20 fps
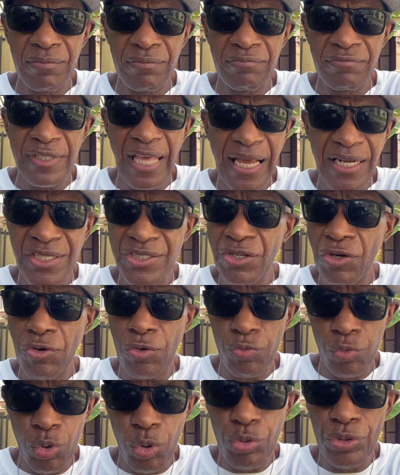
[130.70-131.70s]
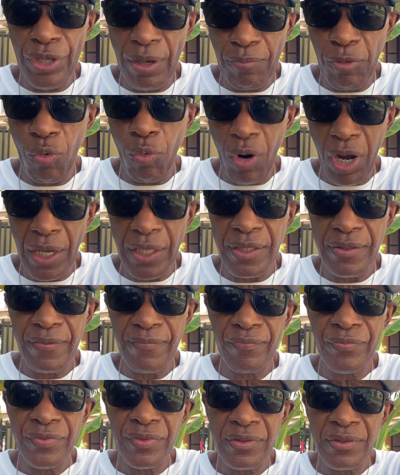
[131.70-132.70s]
That is a rule number one.
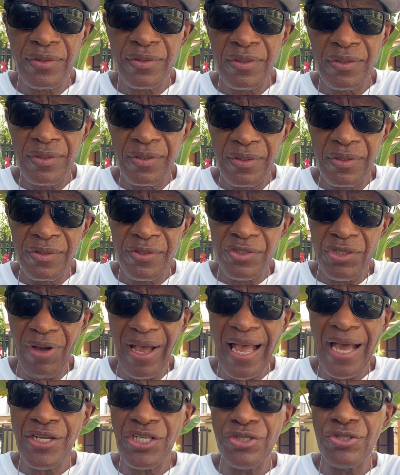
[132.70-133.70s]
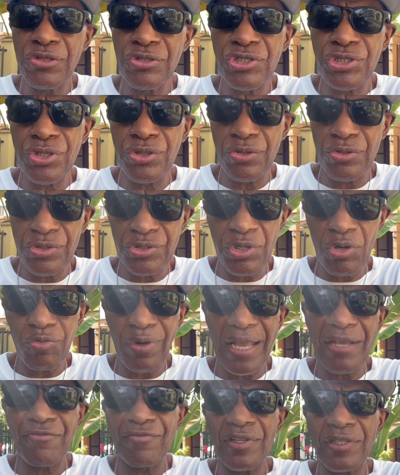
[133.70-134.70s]
So how do you choose the
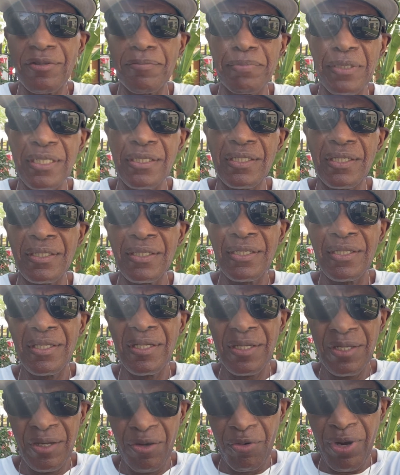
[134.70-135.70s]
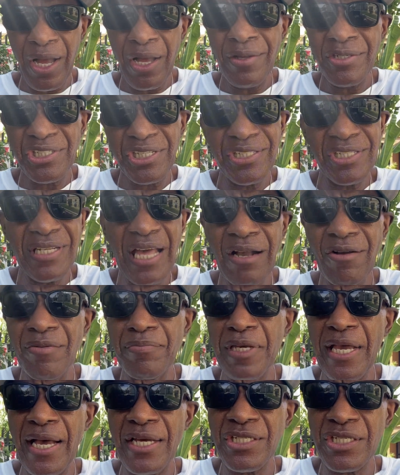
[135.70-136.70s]
right Filipina? Well, she's not gonna
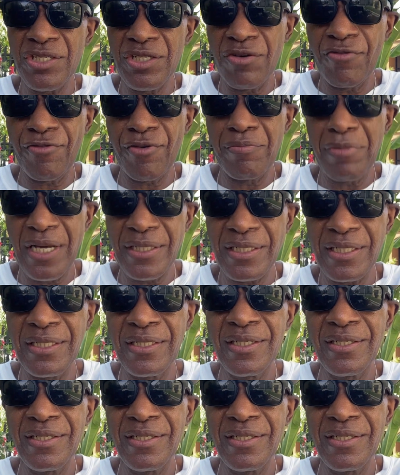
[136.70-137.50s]
be asking you for money